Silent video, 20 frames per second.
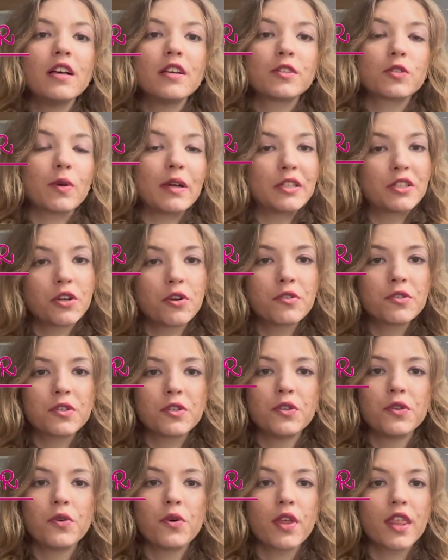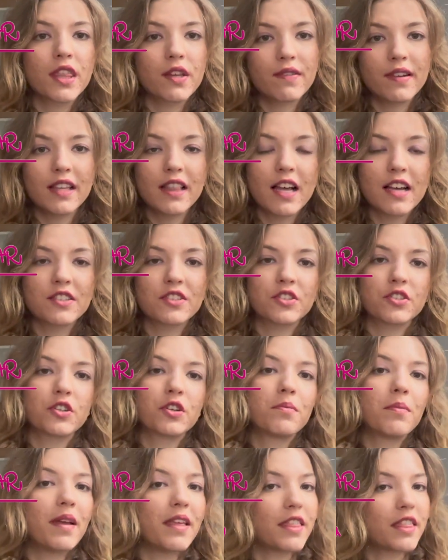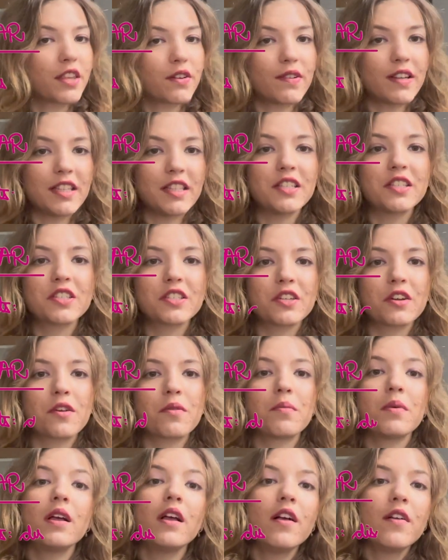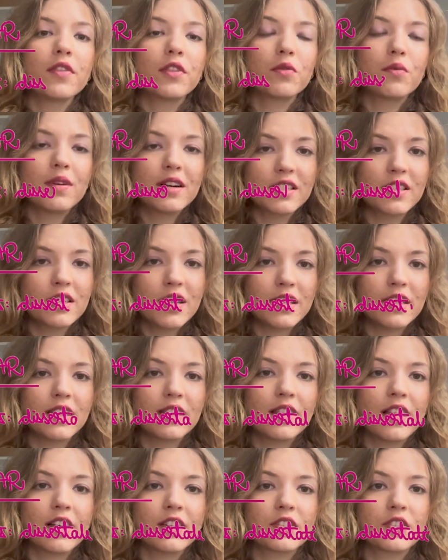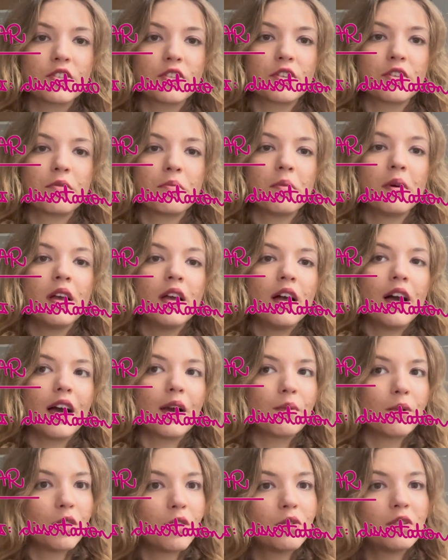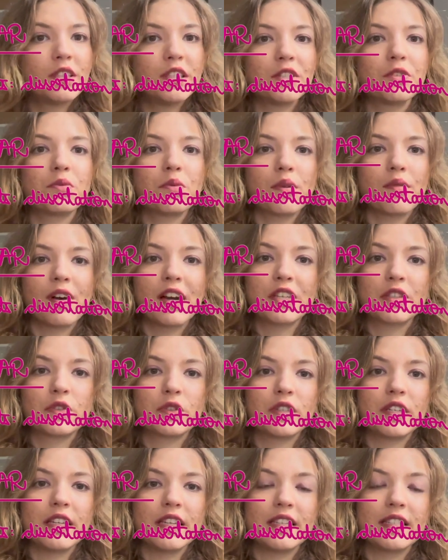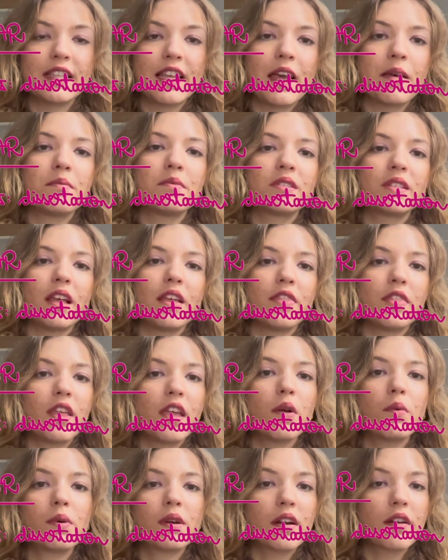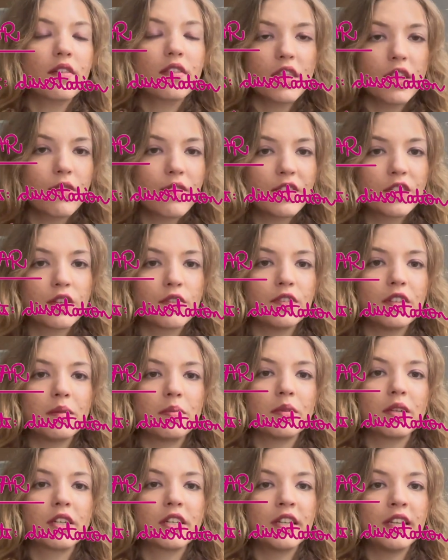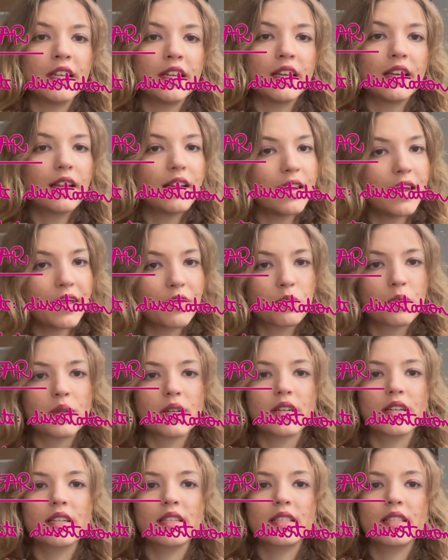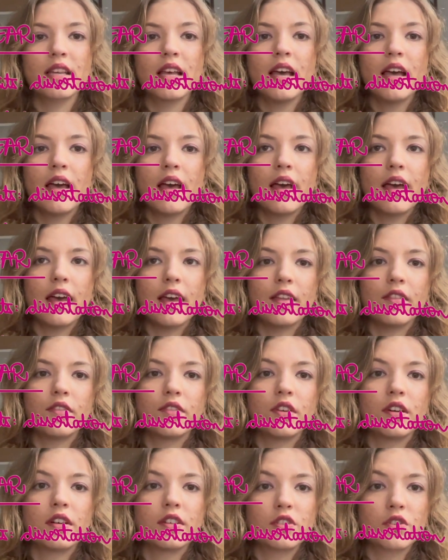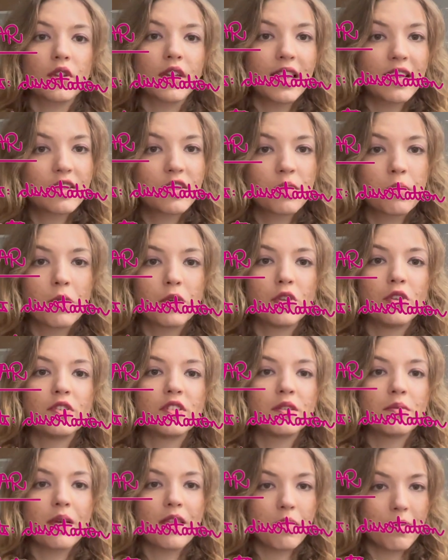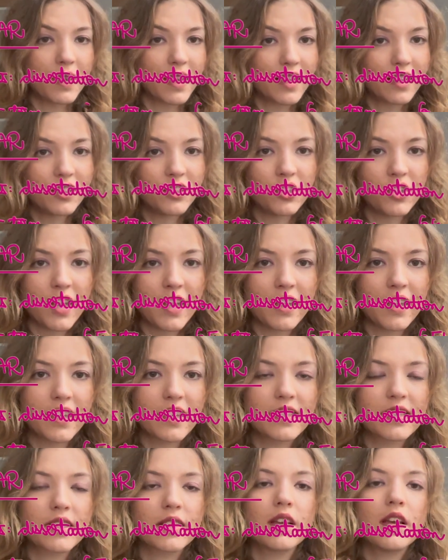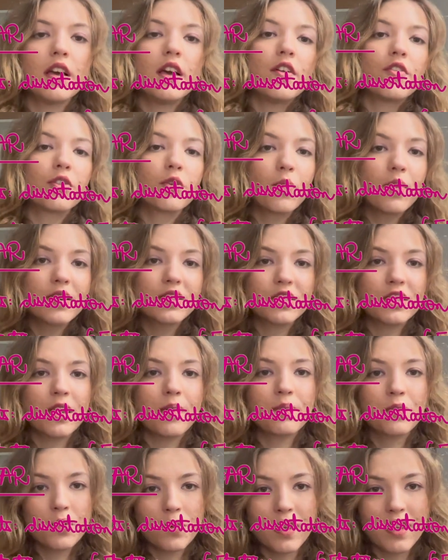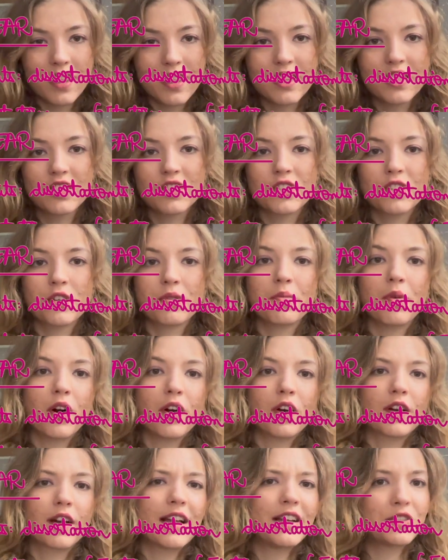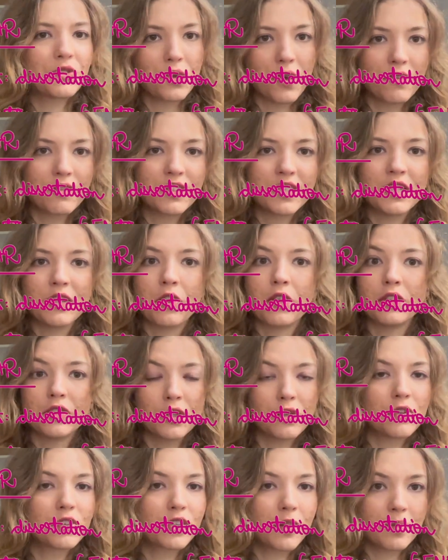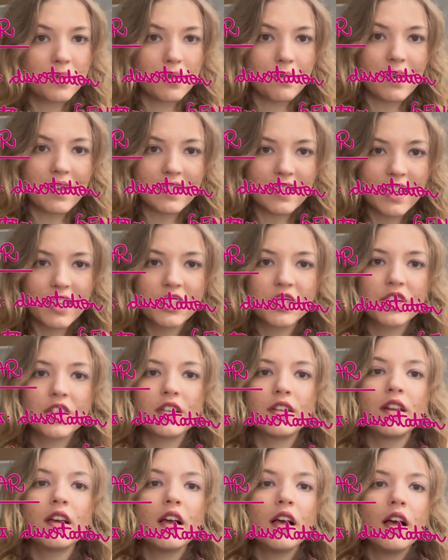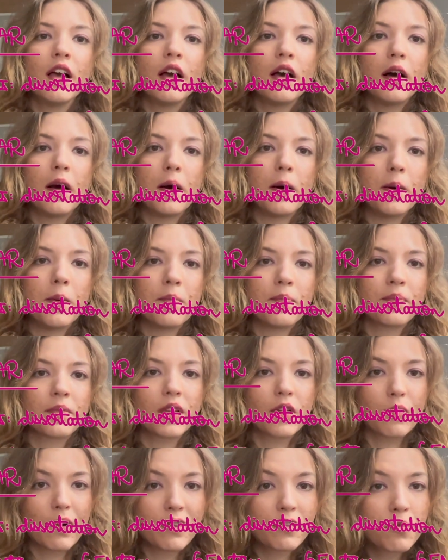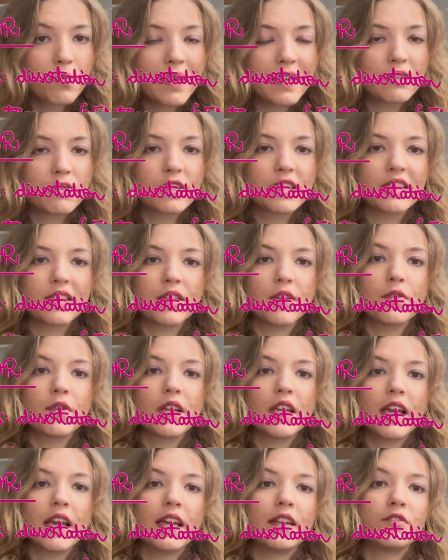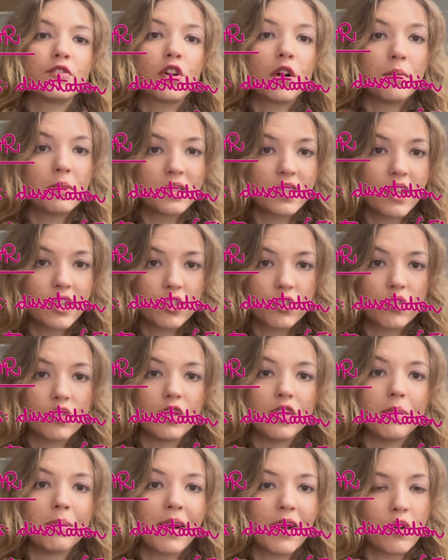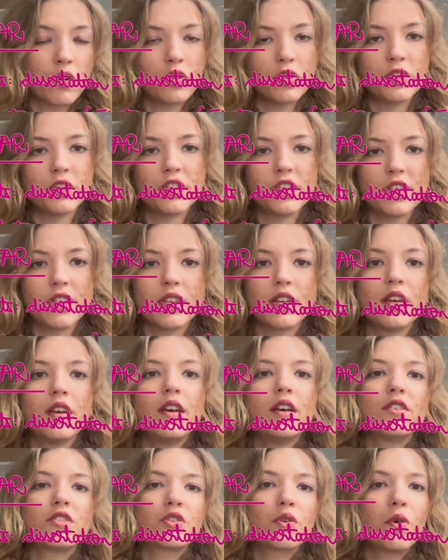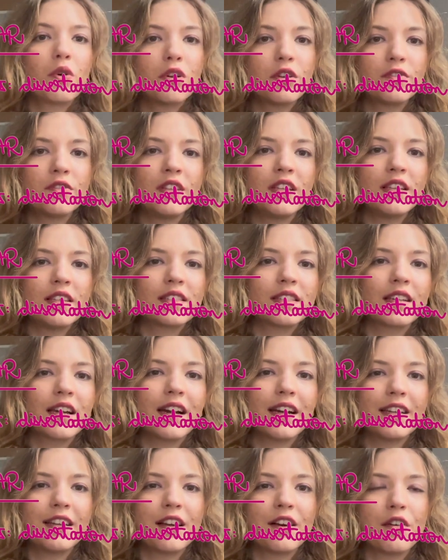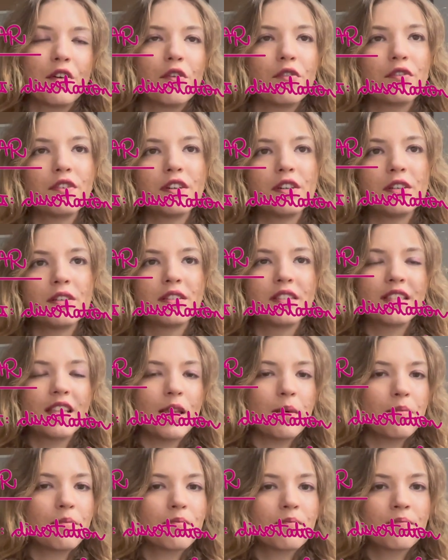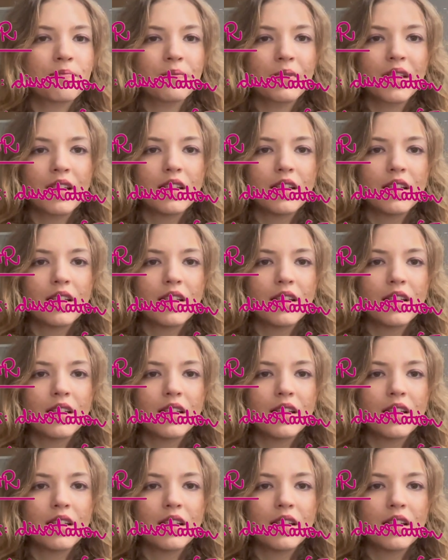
so I chose to do 3 last term and 3 this term. The ones that I did last term, I would only need to revise for the exams, and they were theories of deep learning, networks, and stochastic models in mathematical genetics. The ones that I'm doing this term are, as you have seen, continuous optimization, random matrix theory, and computational biology. So all of these kind of a same